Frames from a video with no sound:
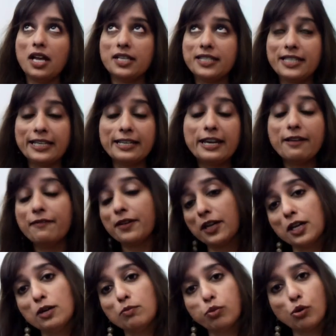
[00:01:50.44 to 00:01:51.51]
a
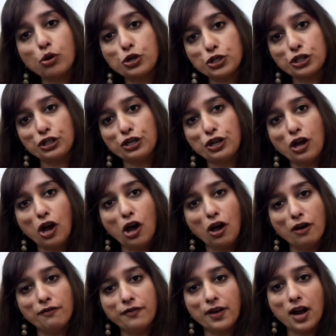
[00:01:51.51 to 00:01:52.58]
significant portion
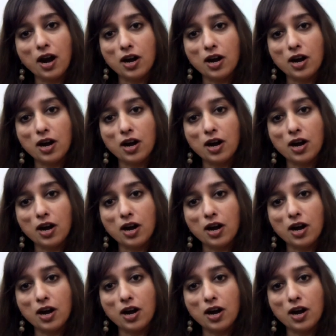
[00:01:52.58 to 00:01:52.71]
of